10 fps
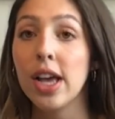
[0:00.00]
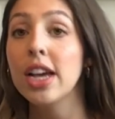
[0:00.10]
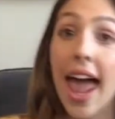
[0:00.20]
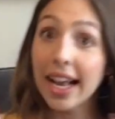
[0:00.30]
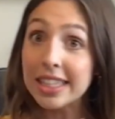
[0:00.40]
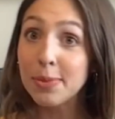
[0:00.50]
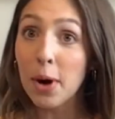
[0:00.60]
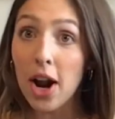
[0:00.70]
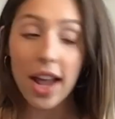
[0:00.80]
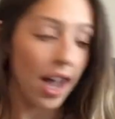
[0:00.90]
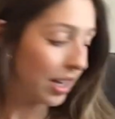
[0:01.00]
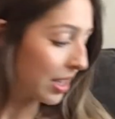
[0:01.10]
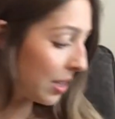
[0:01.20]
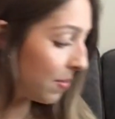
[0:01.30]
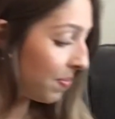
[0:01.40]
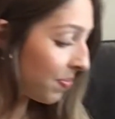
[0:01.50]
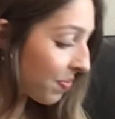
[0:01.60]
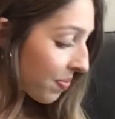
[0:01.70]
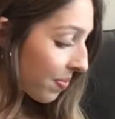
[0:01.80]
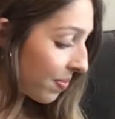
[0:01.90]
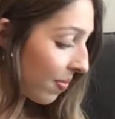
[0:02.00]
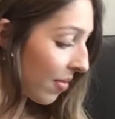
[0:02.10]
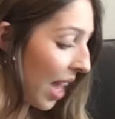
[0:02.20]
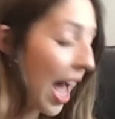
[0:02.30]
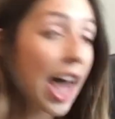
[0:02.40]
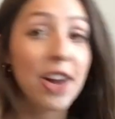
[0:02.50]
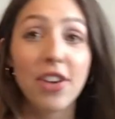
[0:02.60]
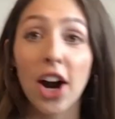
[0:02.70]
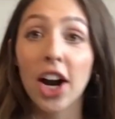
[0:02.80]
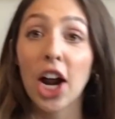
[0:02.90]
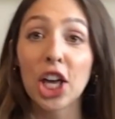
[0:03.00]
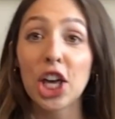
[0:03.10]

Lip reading: Next product out of our